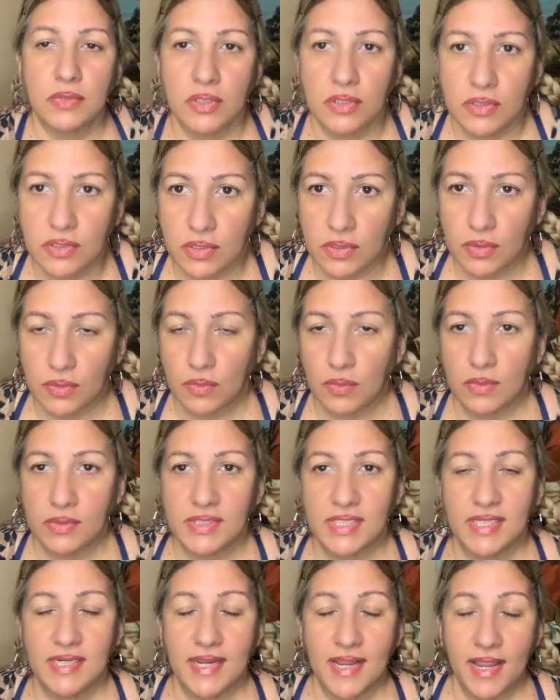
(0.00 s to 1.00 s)
So
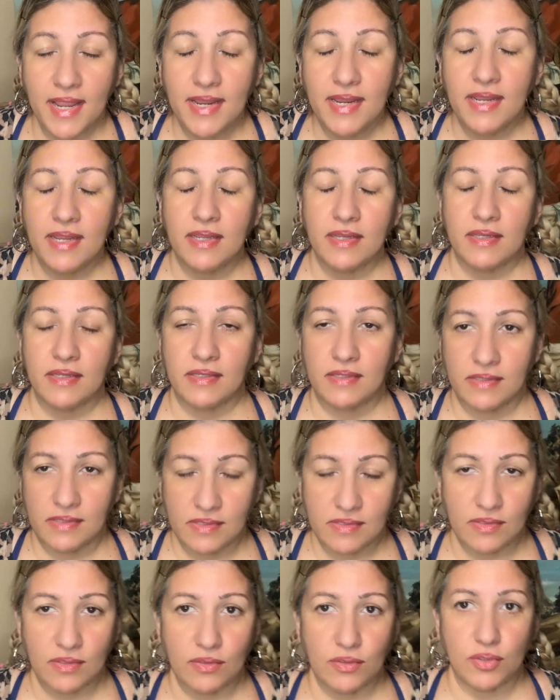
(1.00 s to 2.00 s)
today
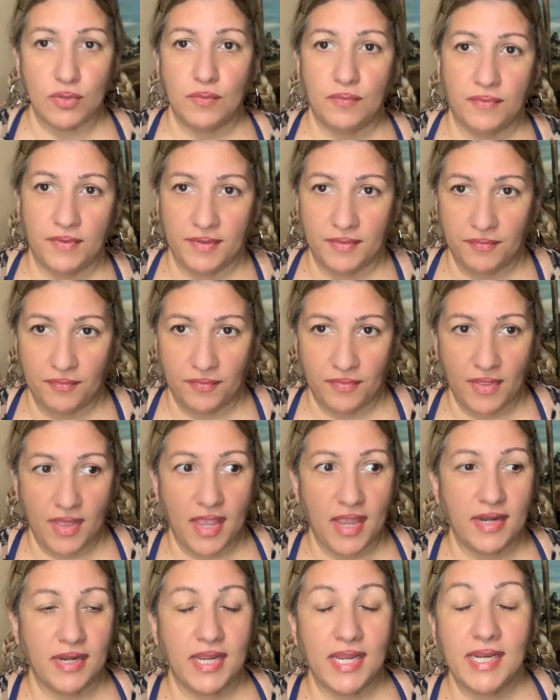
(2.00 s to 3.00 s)
is June 5th,
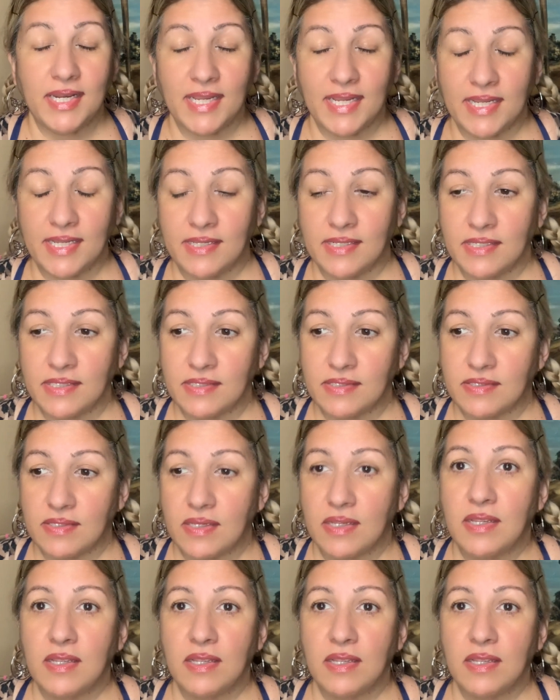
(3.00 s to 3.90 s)
and it is